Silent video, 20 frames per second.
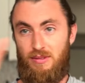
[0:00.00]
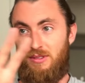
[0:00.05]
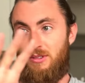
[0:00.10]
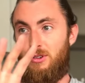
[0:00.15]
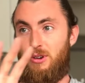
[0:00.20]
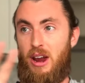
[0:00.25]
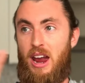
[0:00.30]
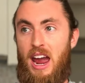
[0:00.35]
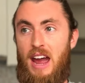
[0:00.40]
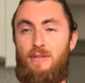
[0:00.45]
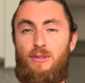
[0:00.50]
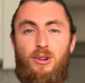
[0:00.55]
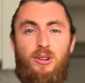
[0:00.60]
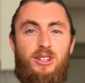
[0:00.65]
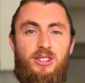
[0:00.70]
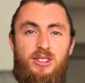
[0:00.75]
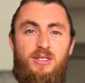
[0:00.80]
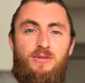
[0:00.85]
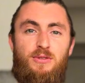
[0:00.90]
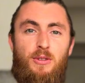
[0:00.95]
you have all
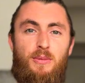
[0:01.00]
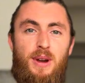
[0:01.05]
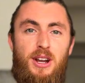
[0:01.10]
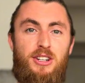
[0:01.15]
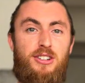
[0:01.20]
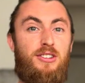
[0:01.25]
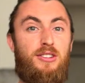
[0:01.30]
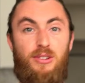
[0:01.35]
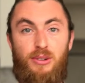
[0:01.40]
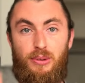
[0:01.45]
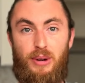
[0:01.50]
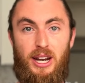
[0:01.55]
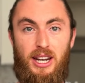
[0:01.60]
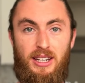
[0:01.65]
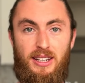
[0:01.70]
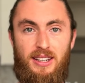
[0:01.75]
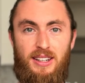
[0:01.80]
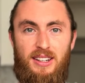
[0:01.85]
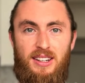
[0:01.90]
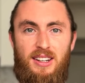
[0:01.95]
this information,
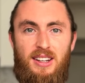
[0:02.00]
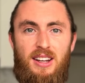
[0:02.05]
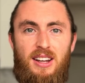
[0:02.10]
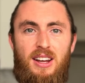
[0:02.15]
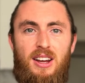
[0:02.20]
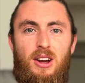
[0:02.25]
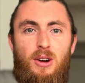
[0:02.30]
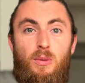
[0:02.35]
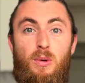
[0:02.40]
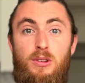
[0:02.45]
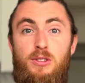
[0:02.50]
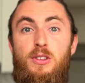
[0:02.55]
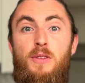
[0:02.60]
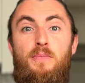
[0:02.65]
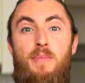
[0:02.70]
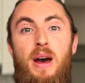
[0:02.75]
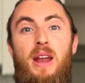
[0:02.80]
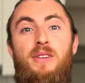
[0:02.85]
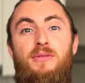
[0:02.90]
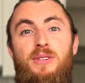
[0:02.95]
great. What's the
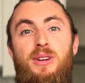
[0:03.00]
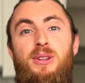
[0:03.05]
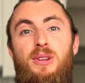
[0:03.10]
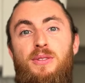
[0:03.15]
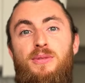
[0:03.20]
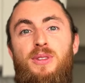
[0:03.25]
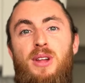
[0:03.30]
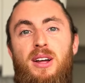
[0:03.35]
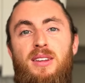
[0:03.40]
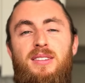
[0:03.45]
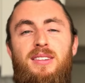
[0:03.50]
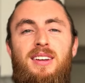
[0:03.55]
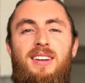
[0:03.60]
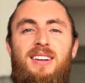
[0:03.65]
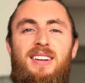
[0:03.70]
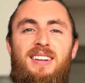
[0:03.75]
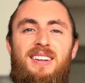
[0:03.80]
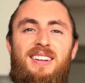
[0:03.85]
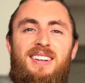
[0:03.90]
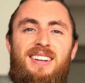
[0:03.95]
benefit of not
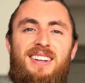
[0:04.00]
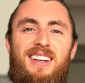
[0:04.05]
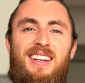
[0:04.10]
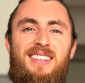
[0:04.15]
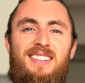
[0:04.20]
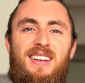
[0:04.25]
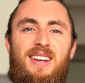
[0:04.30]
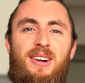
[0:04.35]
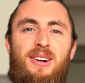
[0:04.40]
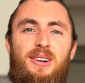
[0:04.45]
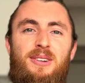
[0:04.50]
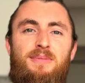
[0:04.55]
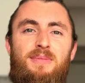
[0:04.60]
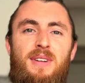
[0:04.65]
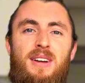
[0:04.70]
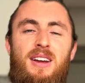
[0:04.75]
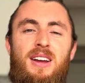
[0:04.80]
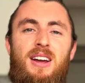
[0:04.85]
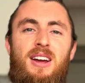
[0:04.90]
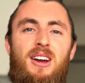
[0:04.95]
kissing her?
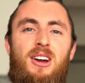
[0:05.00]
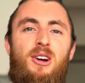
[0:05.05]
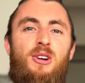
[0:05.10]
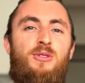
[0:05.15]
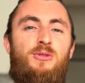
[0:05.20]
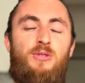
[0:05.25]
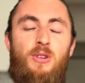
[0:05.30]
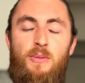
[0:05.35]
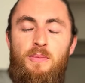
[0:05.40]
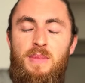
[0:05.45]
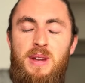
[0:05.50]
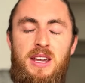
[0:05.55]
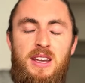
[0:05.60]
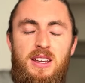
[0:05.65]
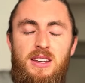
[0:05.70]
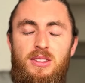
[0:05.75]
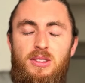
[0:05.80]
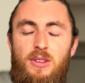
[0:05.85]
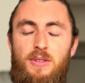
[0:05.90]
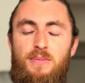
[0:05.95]
For
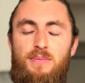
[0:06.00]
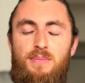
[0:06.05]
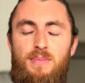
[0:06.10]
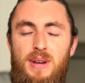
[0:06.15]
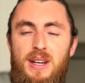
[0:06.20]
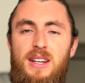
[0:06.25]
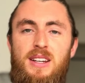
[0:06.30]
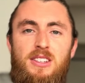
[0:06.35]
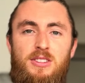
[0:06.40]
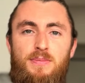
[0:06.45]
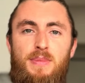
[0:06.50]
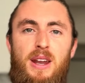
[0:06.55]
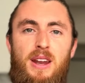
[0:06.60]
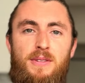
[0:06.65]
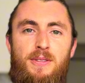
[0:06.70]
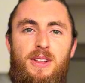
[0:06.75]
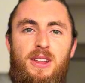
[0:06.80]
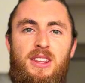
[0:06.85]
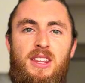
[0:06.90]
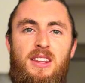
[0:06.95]
me, the biggest
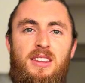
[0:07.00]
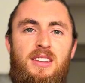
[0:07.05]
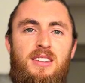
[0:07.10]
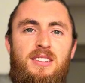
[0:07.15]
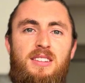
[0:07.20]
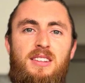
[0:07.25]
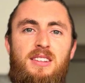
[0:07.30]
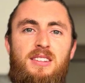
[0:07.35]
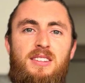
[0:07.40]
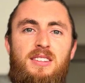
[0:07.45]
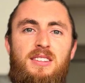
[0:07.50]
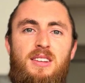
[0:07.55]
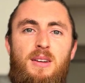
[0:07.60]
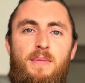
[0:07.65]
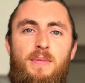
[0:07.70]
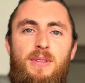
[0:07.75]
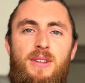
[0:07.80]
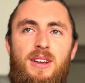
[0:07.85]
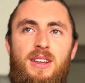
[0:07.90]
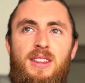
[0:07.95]
benefit, and this is
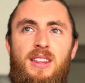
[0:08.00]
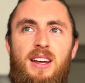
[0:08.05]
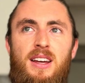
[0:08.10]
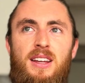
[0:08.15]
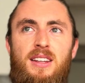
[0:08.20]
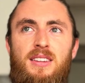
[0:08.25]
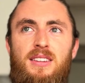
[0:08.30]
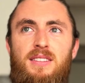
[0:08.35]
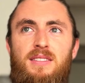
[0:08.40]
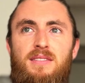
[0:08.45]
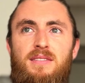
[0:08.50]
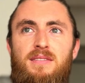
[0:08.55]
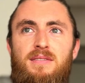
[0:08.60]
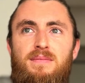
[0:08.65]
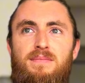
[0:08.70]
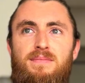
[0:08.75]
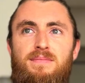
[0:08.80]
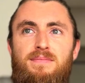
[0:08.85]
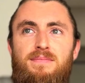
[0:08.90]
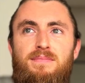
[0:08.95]
something that
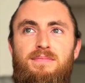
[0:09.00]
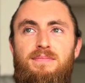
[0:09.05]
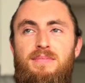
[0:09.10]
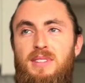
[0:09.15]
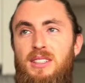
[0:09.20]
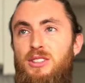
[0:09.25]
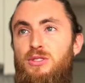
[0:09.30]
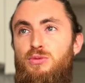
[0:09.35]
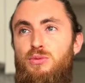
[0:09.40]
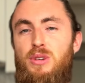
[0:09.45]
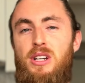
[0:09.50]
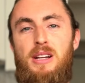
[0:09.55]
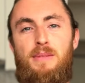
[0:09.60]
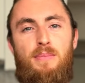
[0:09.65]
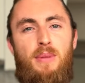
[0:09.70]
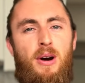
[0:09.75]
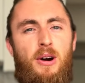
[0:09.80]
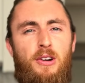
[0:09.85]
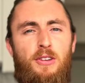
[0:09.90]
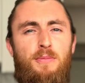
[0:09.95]
is really
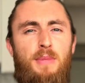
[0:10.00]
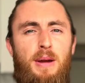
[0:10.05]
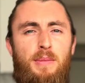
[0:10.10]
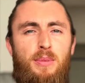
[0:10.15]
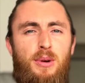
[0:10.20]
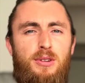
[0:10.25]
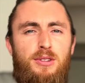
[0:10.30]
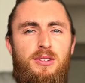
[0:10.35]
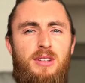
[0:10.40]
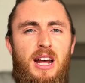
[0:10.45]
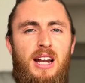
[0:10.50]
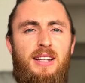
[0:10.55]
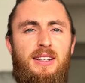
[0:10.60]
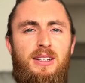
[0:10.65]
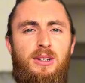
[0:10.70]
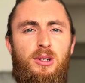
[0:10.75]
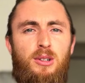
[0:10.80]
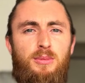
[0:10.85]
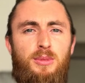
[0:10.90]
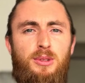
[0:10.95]
part of my personality
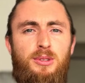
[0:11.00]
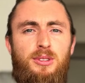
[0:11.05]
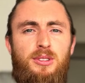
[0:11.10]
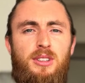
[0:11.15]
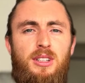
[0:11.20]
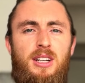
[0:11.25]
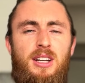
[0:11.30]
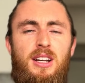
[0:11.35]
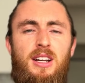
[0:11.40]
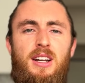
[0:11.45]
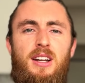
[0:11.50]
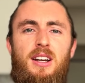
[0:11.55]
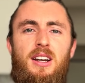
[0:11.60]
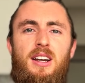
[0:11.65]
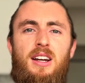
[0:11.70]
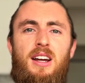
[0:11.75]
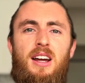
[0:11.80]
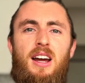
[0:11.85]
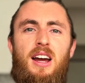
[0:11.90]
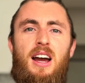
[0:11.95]
almost,
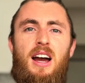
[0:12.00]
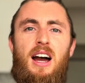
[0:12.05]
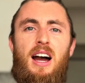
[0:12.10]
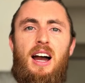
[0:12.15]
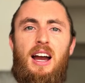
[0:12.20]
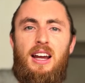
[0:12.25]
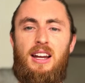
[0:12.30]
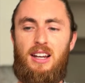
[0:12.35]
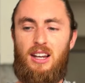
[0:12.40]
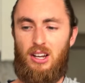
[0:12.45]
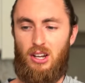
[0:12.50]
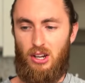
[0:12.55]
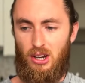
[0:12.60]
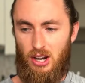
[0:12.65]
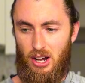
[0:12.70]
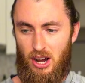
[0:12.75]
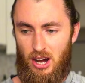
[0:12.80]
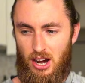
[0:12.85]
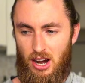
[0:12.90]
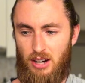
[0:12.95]
I
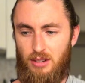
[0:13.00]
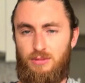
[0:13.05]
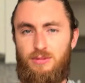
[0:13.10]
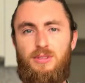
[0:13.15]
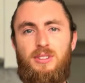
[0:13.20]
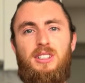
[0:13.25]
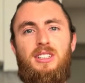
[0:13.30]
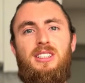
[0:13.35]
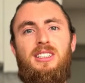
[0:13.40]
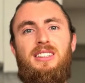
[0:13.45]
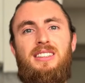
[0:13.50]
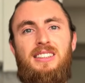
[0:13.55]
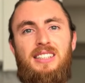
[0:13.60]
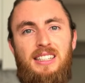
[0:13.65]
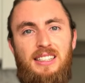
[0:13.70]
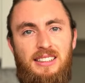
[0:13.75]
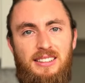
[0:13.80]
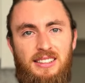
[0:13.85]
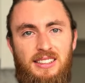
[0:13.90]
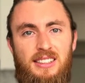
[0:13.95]
love
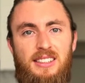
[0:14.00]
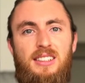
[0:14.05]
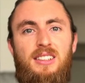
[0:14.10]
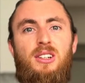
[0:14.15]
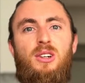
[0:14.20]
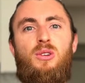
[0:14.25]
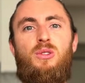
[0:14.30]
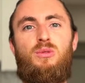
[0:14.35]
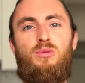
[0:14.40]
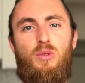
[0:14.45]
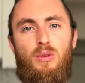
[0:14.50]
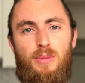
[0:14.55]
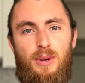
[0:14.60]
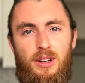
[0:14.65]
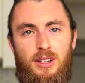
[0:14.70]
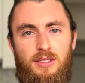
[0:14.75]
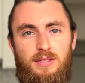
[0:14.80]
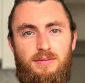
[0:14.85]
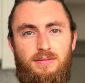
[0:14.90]
teasing a woman.